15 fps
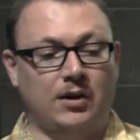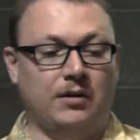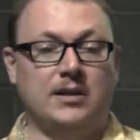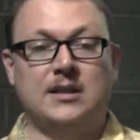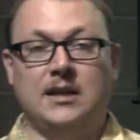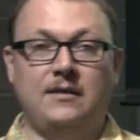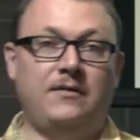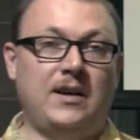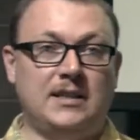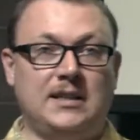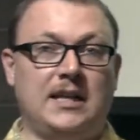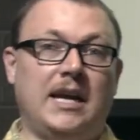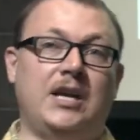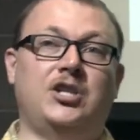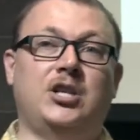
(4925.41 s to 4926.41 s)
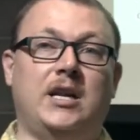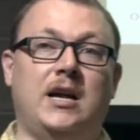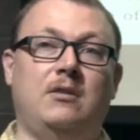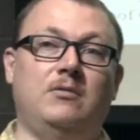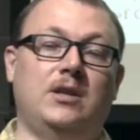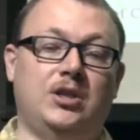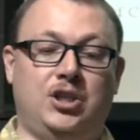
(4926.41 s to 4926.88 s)
is an investigation
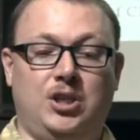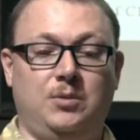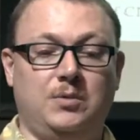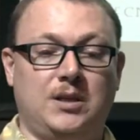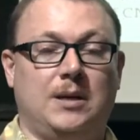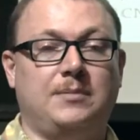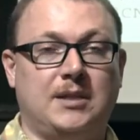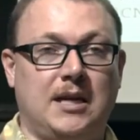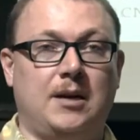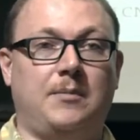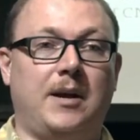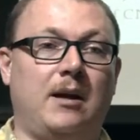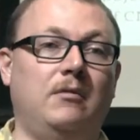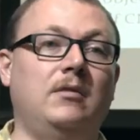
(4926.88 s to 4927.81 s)
out that she was upset about,